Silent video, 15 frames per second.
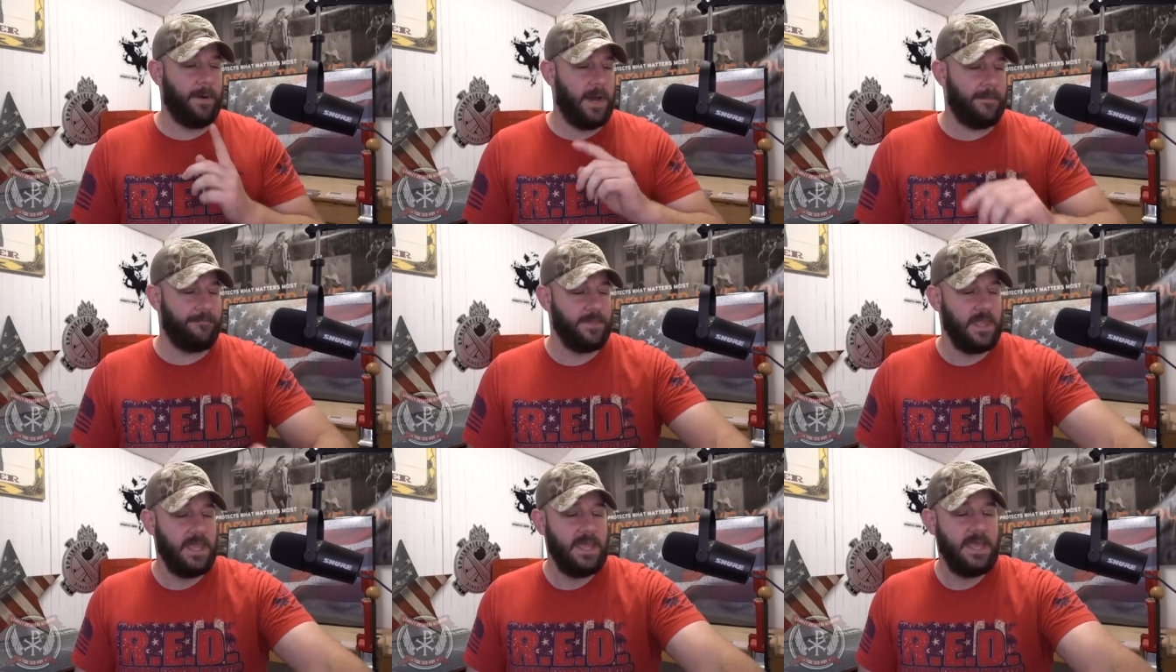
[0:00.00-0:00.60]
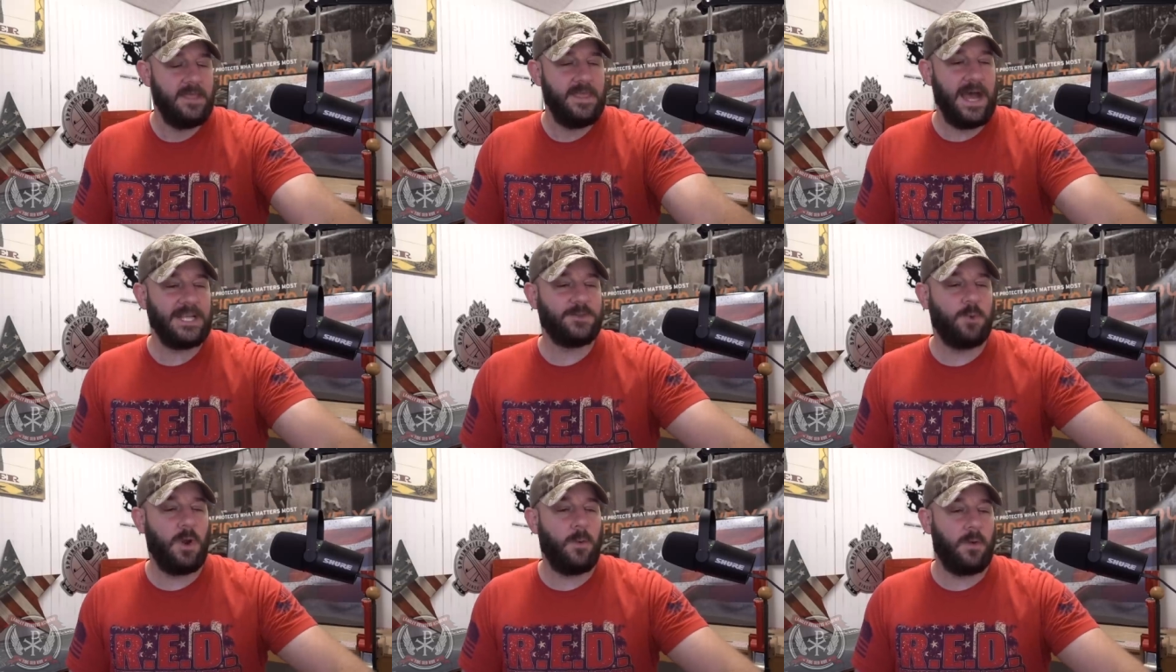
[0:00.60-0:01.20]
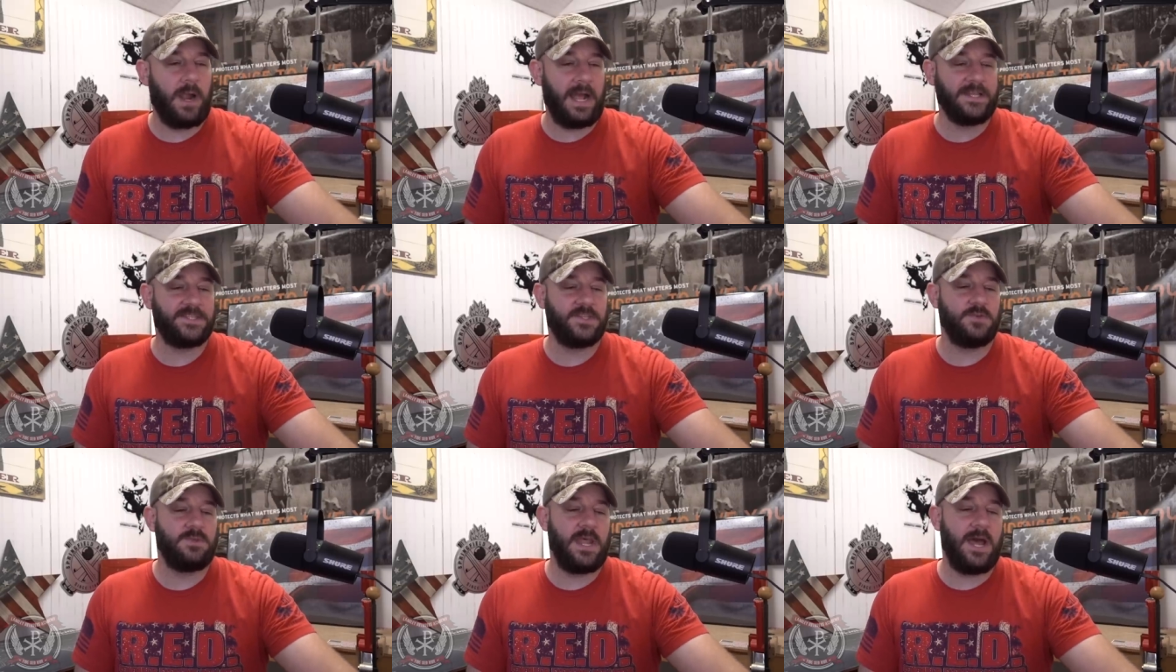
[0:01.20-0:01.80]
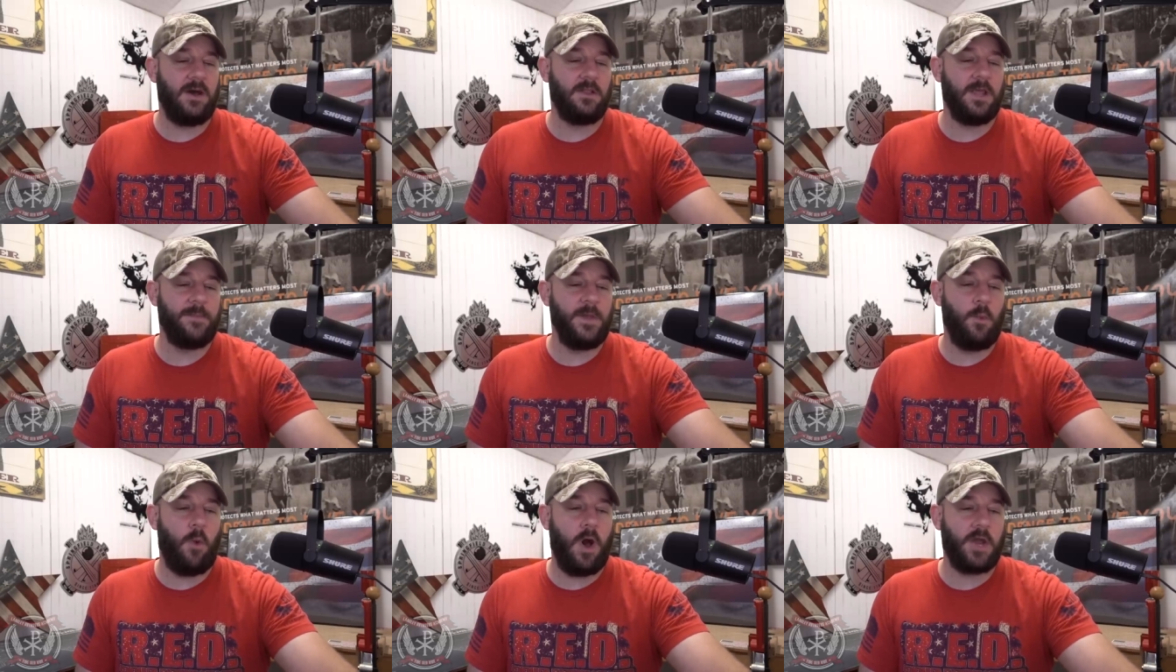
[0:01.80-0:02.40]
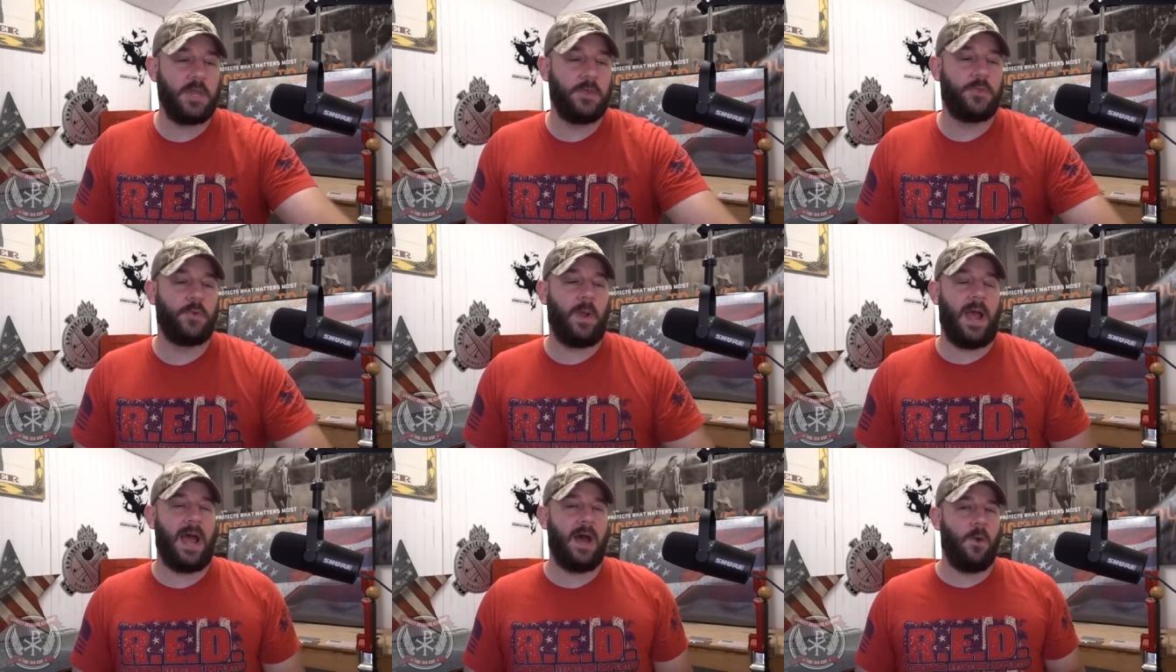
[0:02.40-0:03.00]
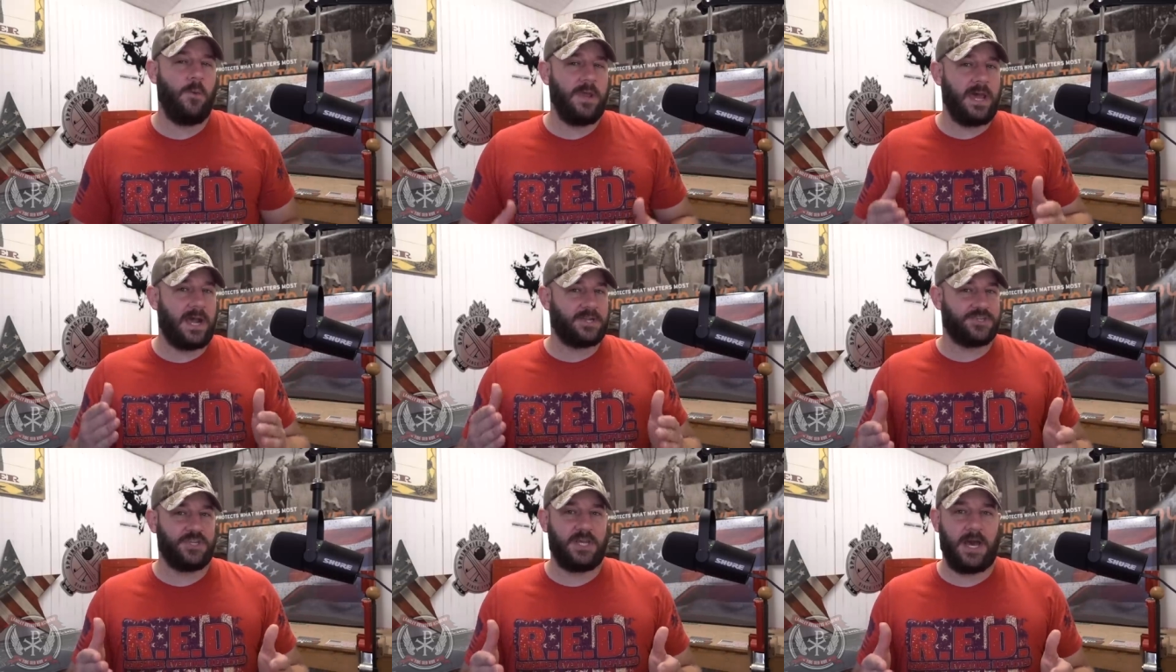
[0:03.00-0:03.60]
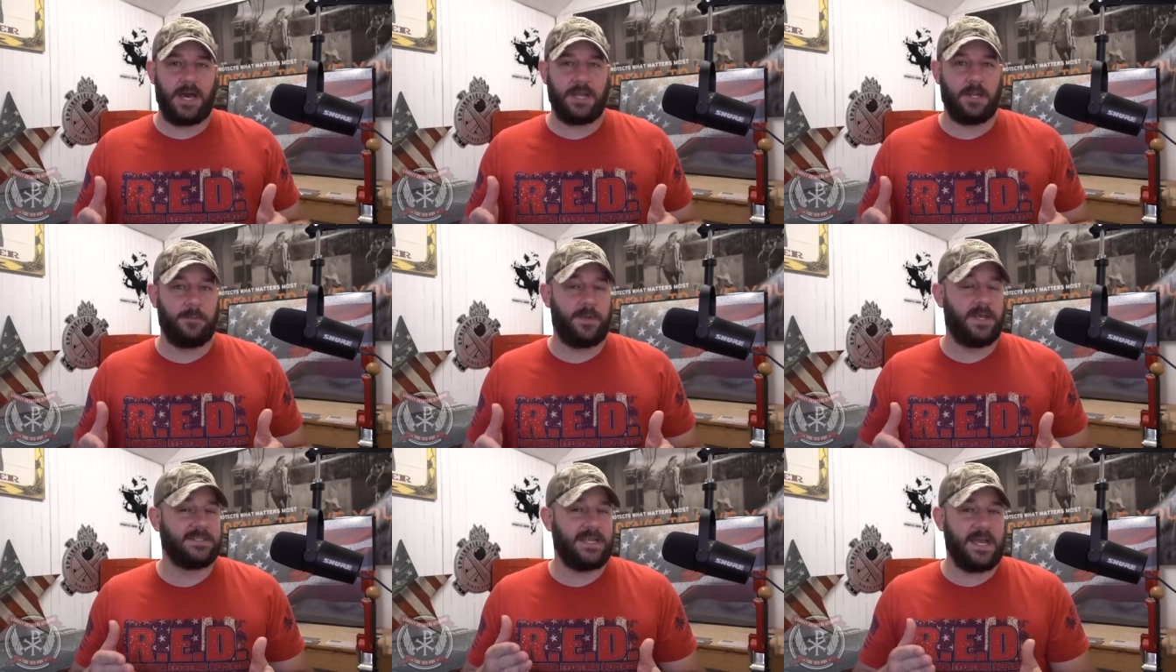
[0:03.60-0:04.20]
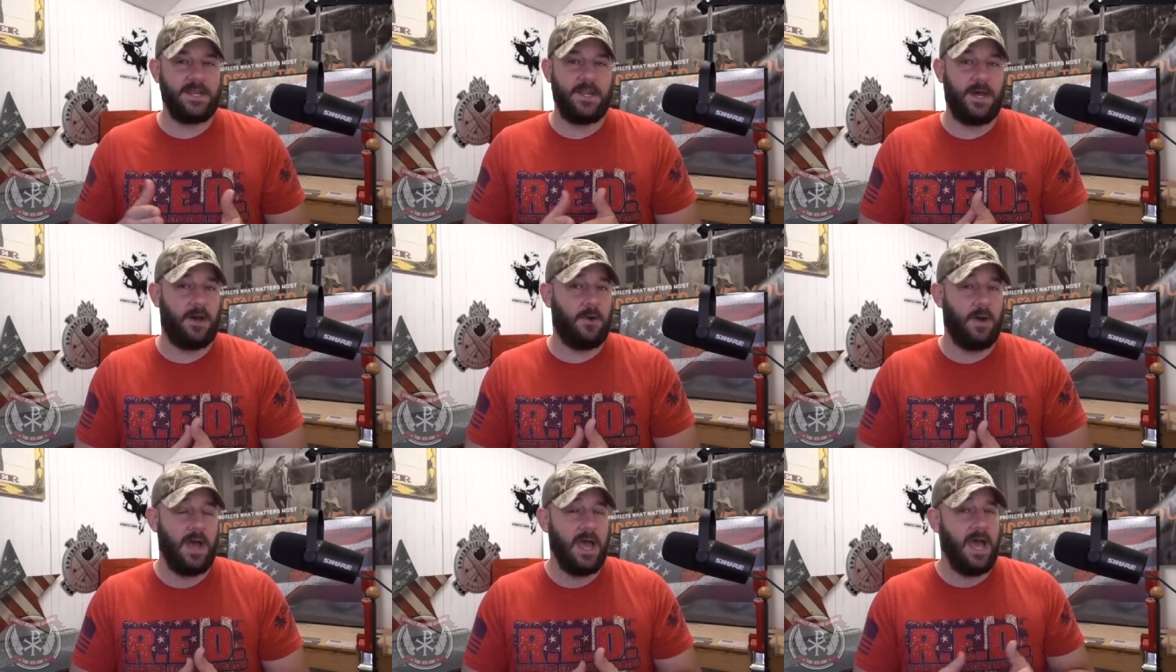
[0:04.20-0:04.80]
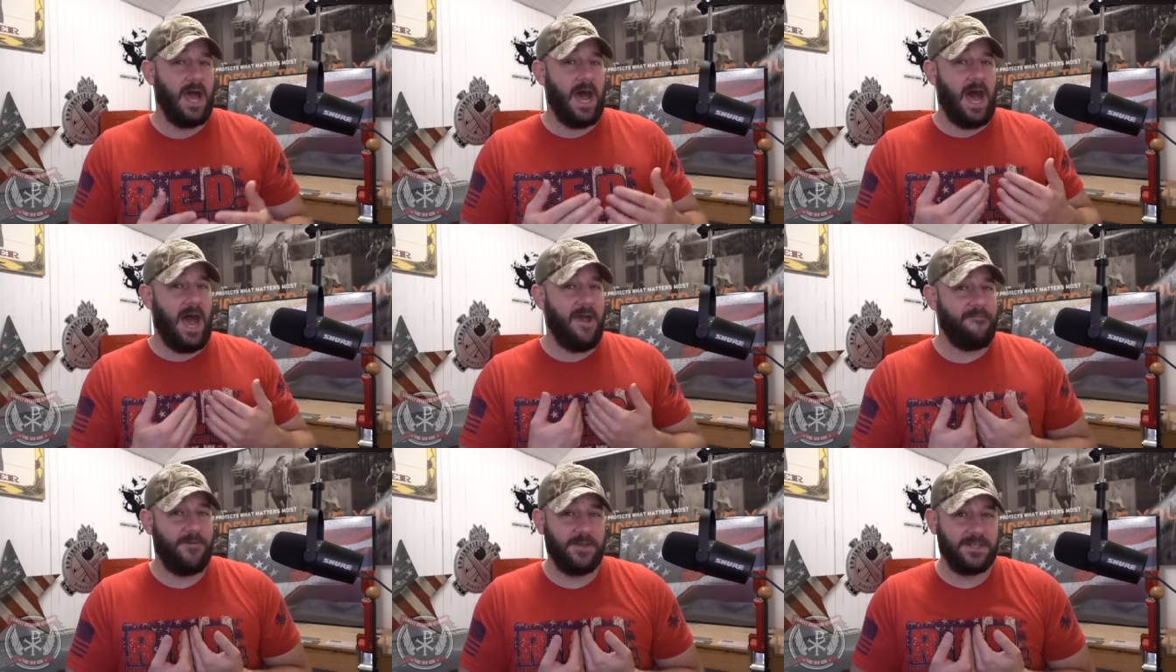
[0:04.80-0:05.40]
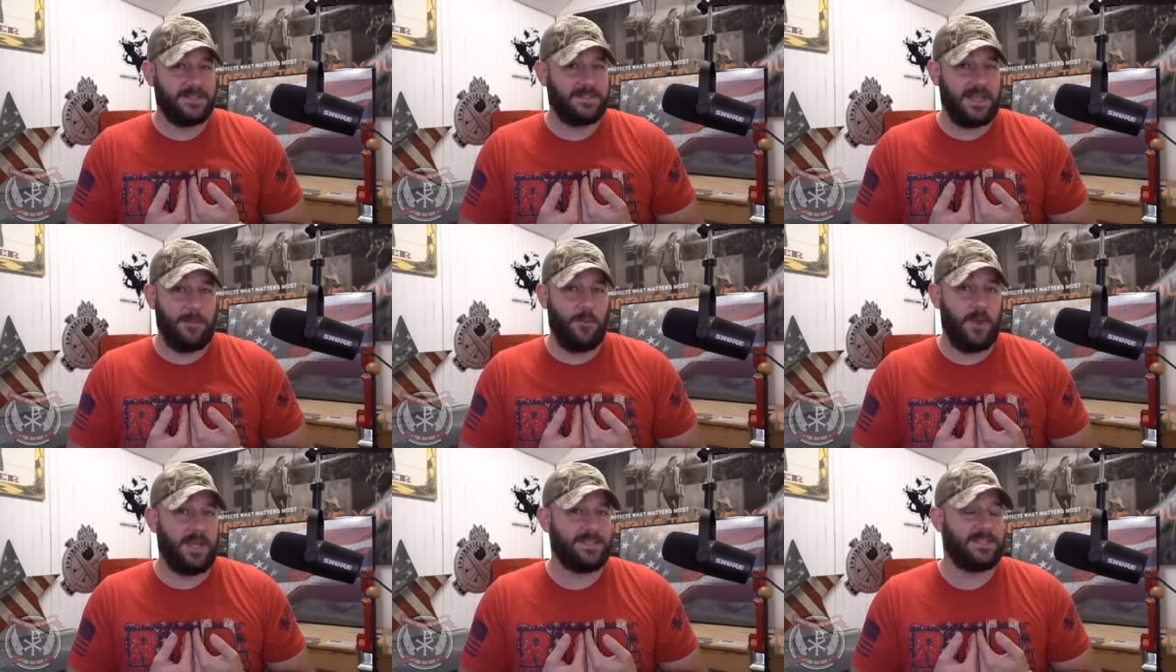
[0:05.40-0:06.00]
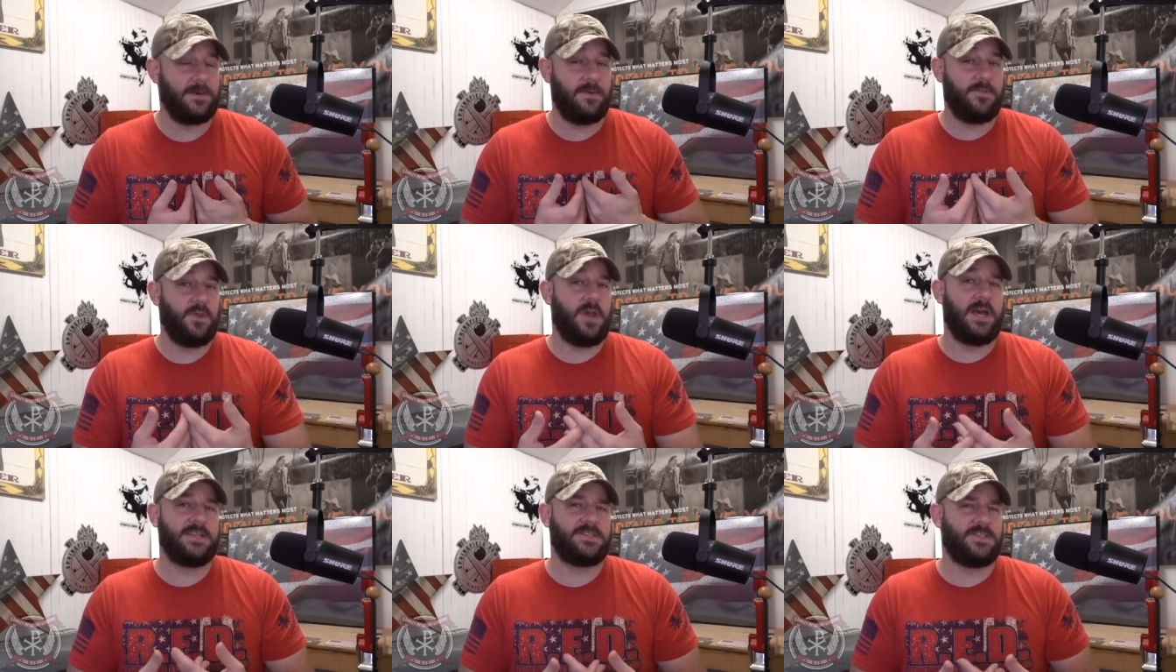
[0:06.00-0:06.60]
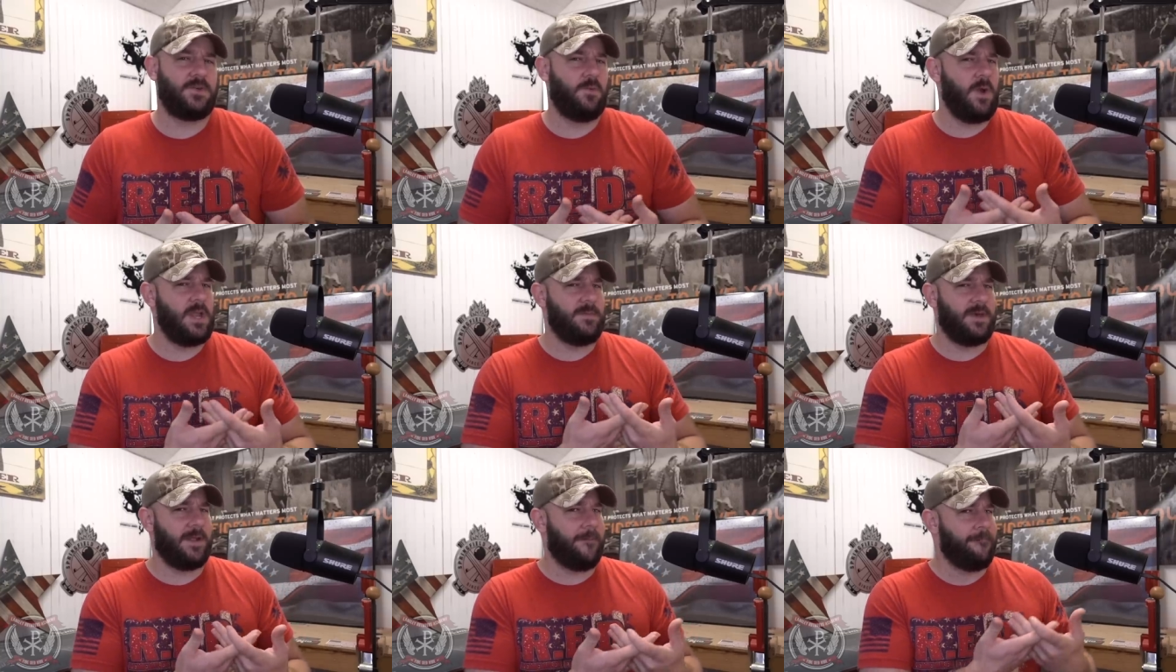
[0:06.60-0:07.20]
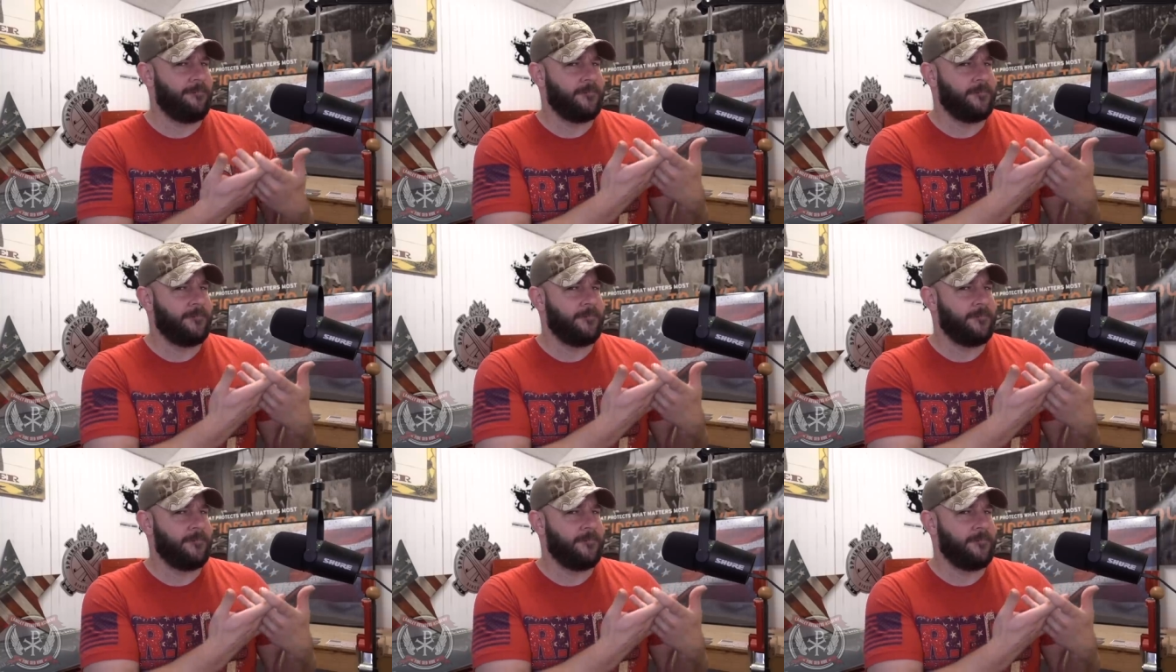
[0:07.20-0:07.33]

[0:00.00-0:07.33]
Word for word: But that's where we're at. So now let me walk you through how we actually got here because I know I feel the same way as some of you guys do. Wait a minute.